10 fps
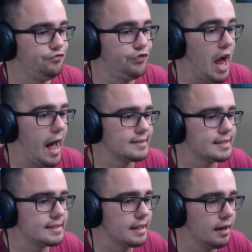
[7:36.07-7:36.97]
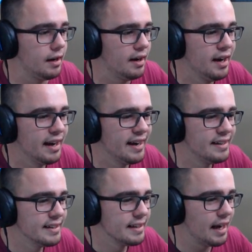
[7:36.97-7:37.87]
Fast!
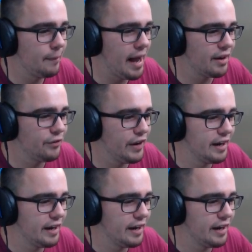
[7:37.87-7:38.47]
I'm out of